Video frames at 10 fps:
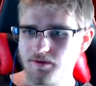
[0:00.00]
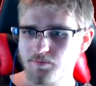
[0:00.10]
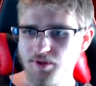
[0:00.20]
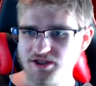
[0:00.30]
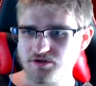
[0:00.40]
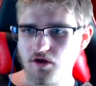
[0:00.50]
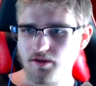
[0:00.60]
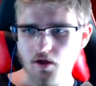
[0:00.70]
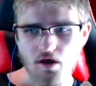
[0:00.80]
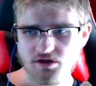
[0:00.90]
But that's
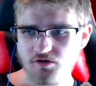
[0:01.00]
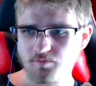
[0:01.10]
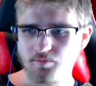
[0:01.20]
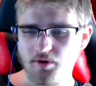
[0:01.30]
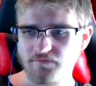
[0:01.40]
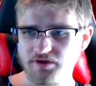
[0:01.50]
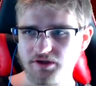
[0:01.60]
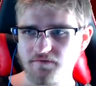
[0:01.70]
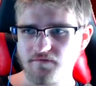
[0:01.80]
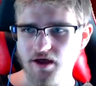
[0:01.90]
also
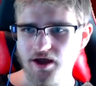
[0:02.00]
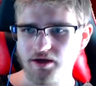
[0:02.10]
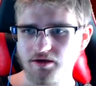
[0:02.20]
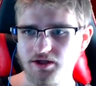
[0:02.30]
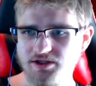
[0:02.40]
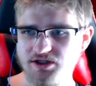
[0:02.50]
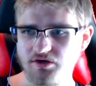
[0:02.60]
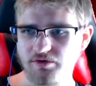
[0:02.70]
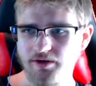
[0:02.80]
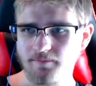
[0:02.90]
perfectly fine
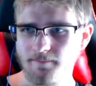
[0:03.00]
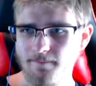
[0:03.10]
considering,